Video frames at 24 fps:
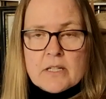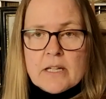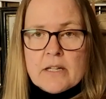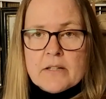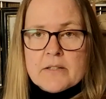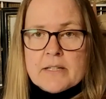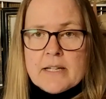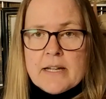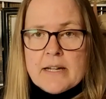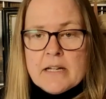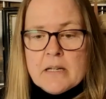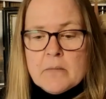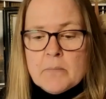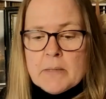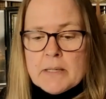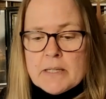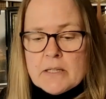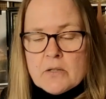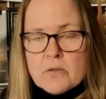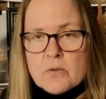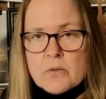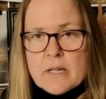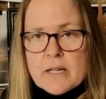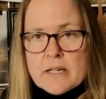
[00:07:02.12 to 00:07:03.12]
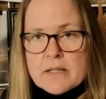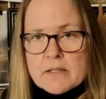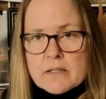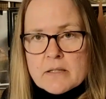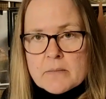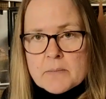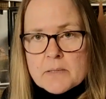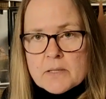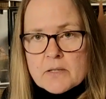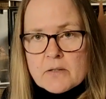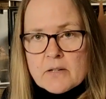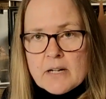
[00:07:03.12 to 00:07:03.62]
out to anybody who has
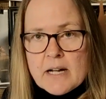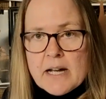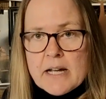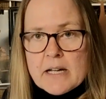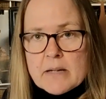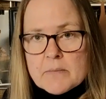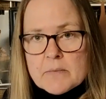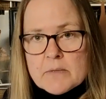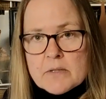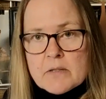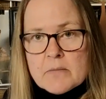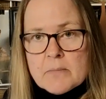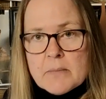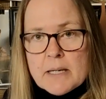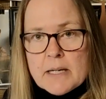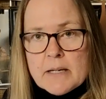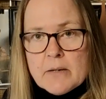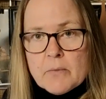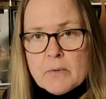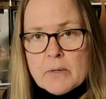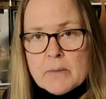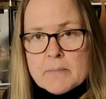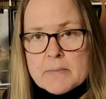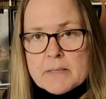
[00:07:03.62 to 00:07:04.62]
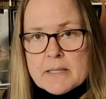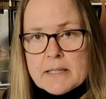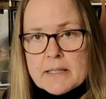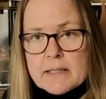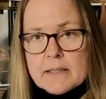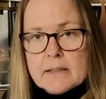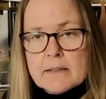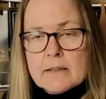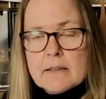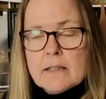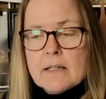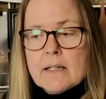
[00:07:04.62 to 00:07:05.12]
subscribed to my website.
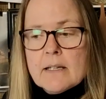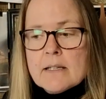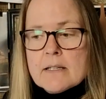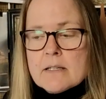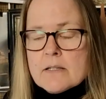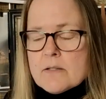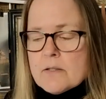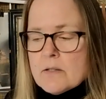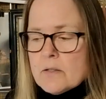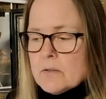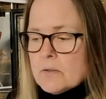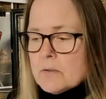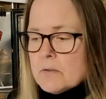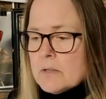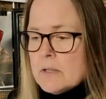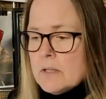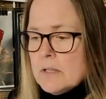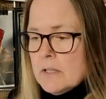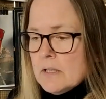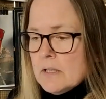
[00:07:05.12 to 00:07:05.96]
And so